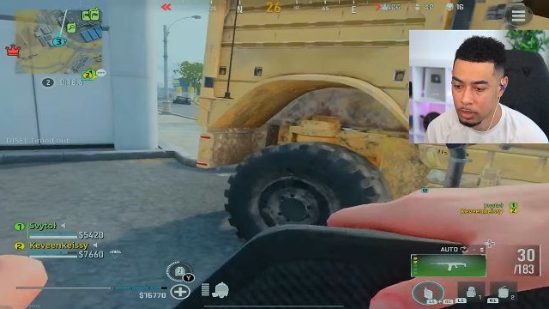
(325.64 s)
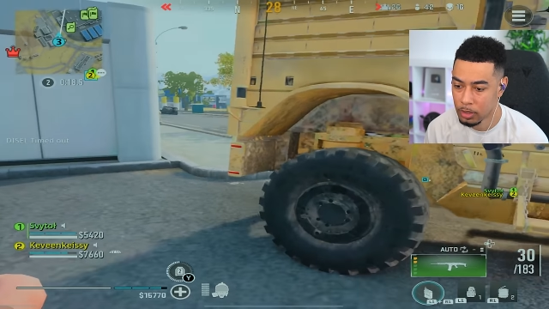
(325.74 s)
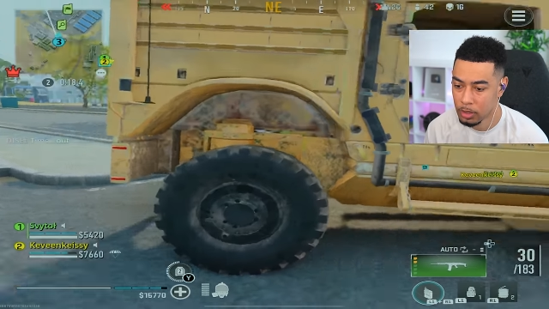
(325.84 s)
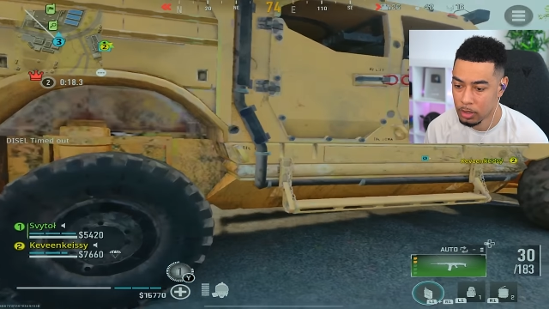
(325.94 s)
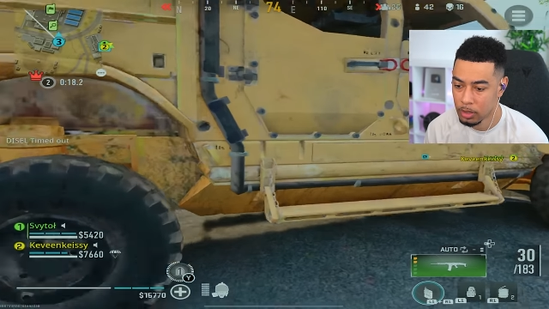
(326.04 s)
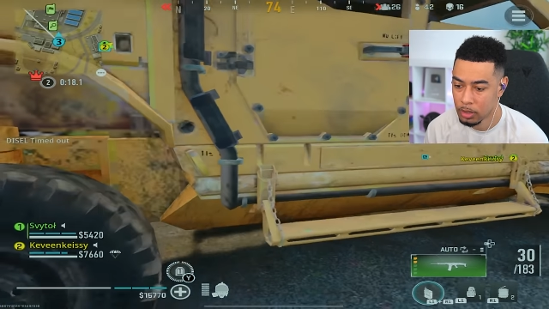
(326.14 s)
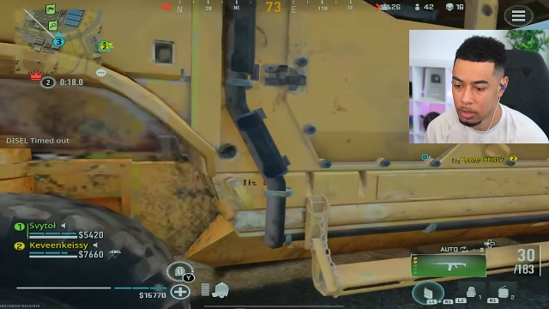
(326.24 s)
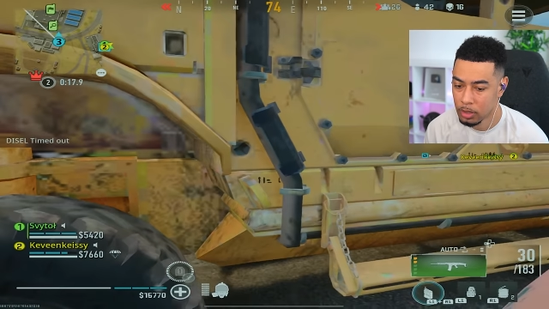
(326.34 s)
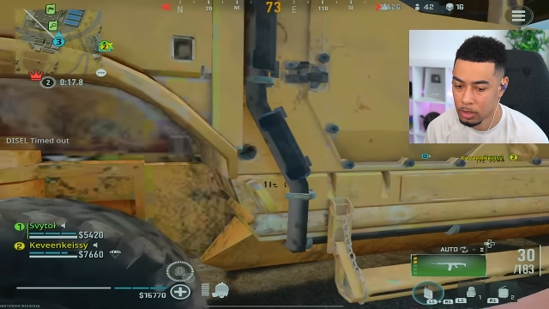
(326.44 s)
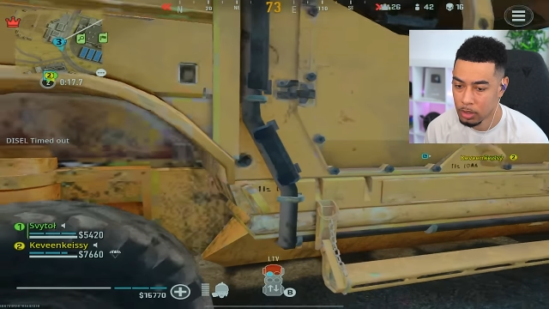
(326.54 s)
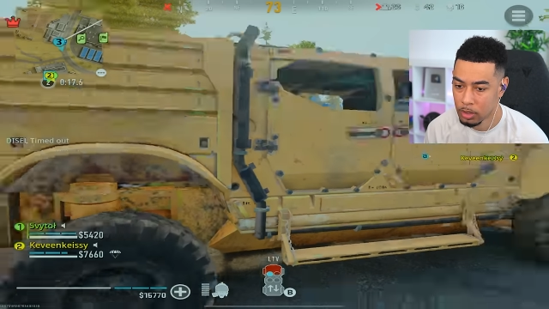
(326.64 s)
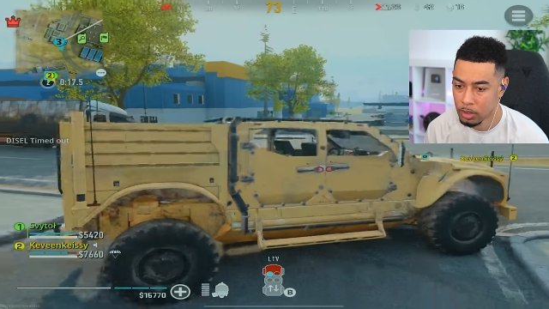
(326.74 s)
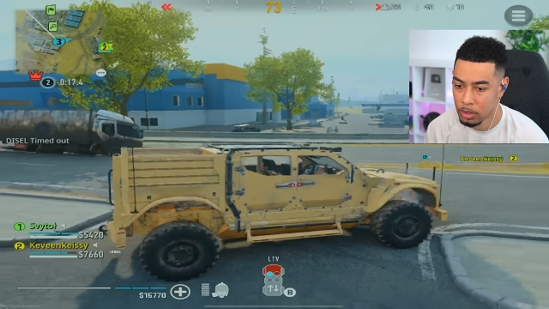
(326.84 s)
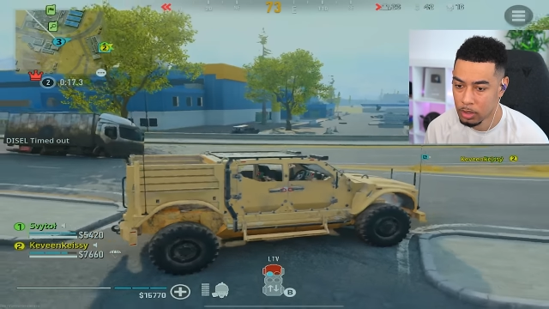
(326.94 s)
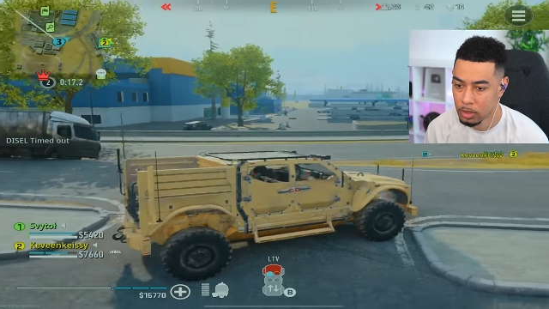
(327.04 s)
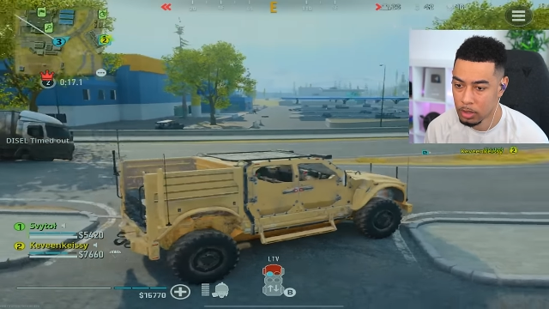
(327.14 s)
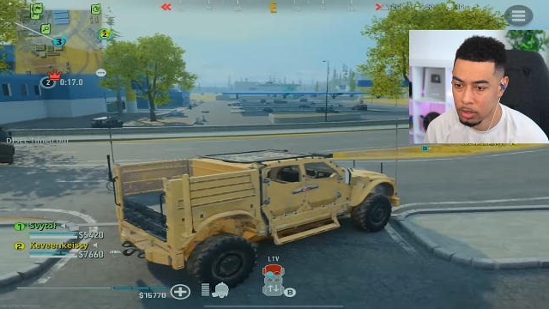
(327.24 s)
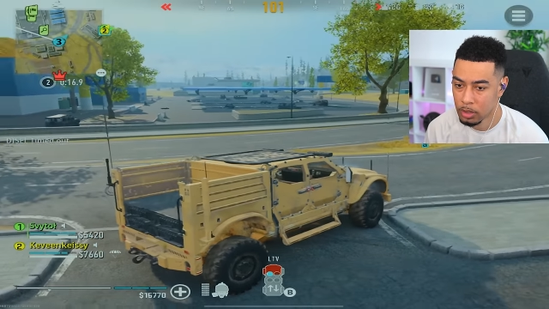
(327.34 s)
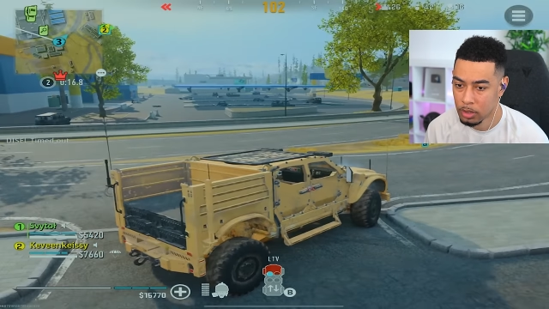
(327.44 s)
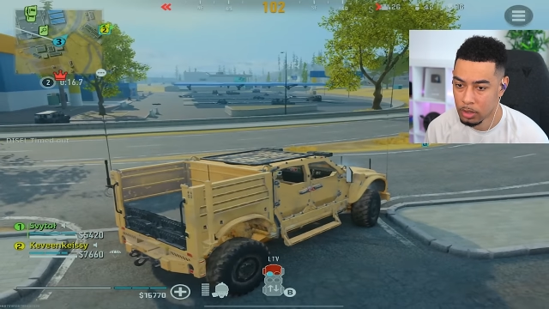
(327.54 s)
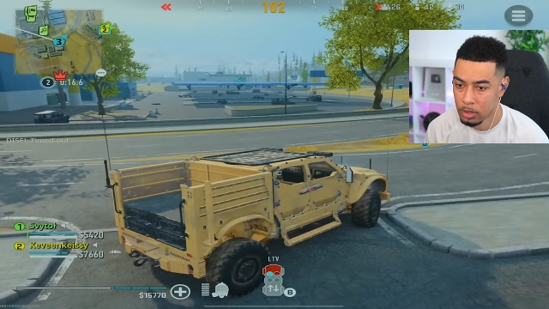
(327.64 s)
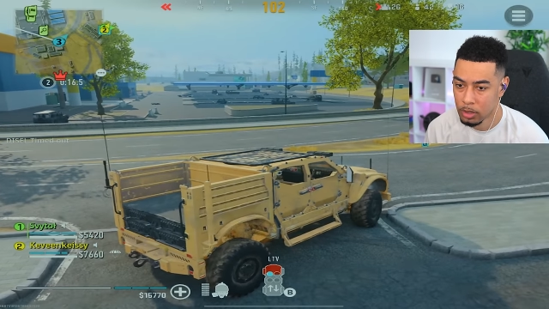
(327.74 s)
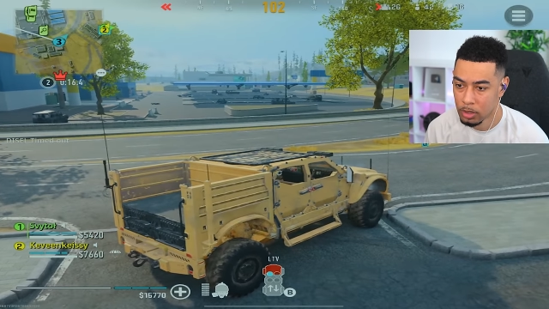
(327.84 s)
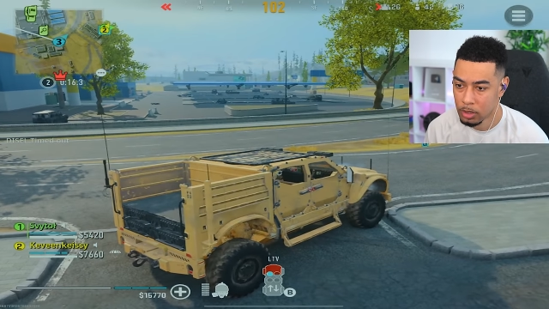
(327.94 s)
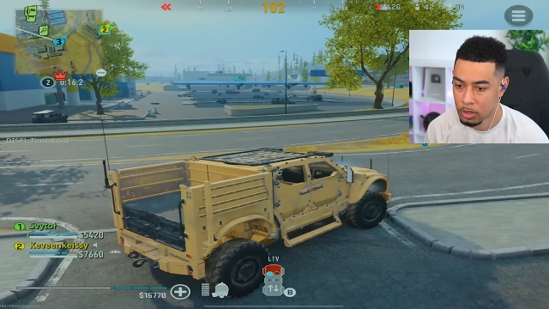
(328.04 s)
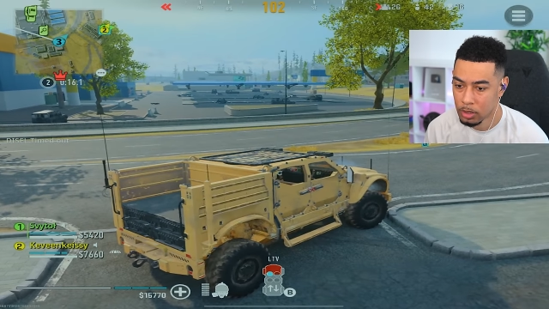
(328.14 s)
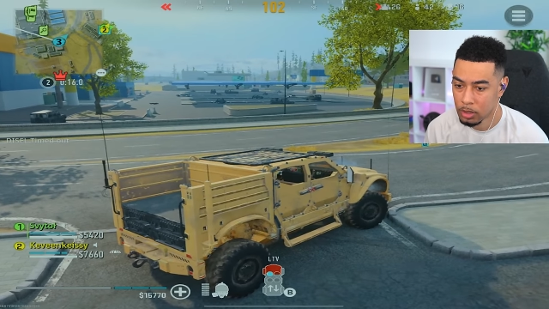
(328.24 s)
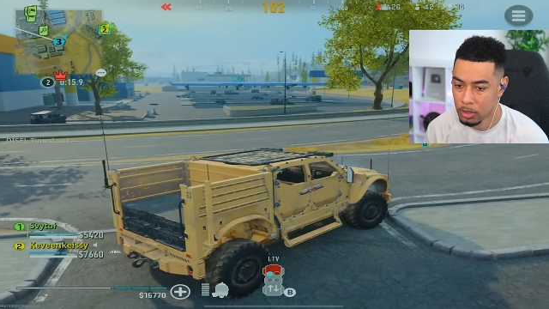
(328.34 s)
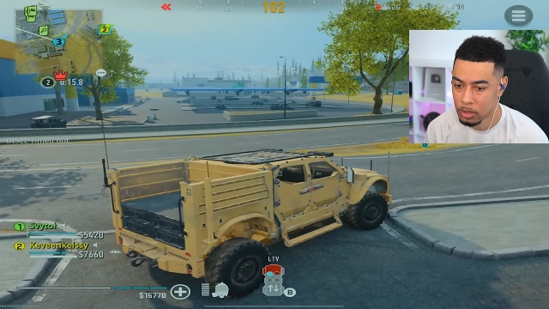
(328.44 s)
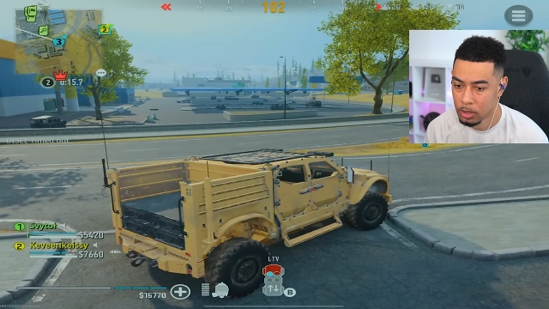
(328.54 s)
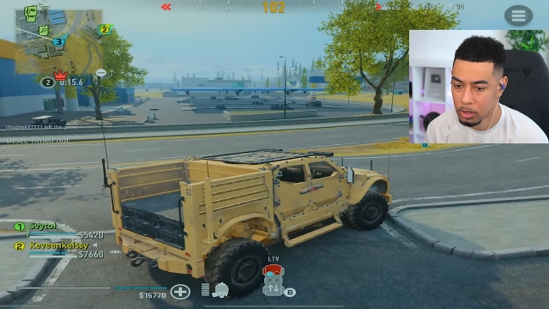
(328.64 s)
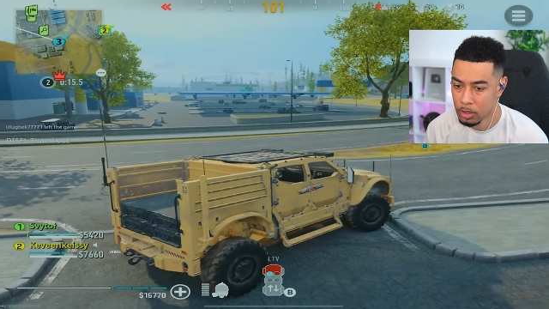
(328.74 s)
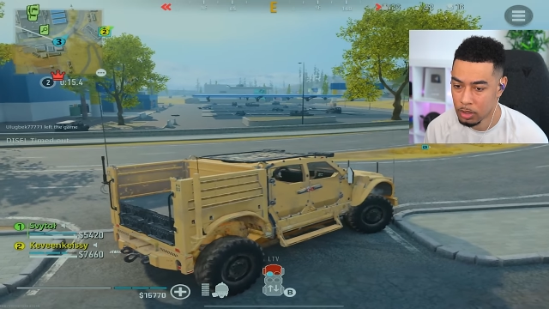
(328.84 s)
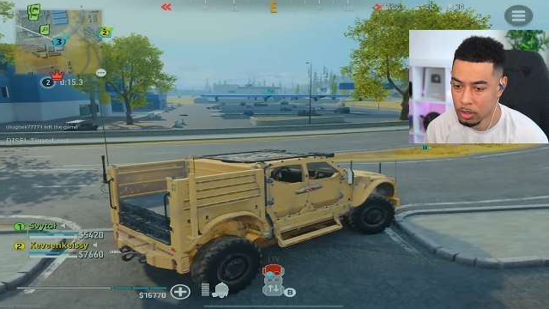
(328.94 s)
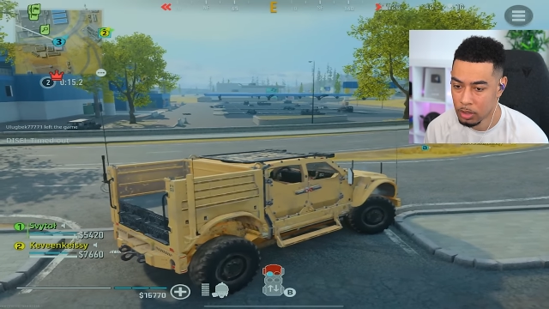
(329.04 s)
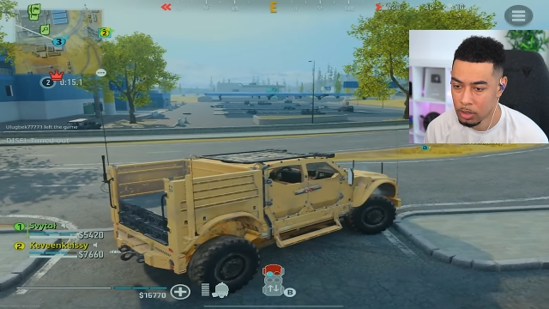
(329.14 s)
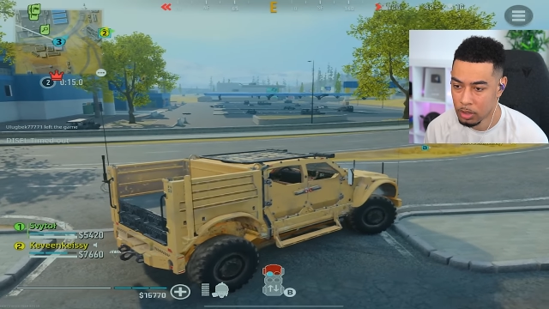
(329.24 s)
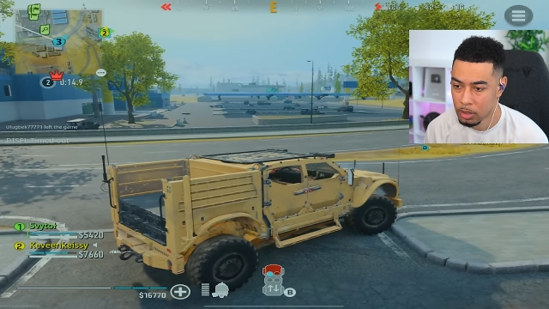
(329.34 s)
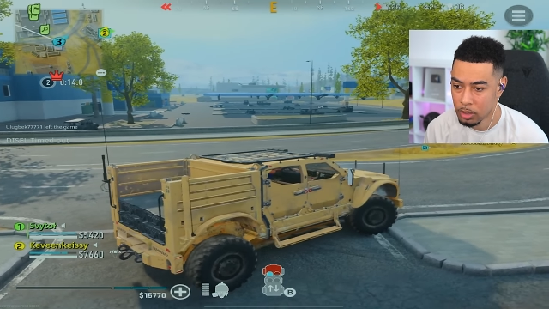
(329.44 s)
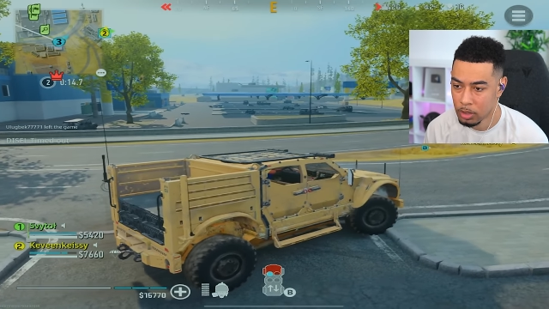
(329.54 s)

Nothing is said.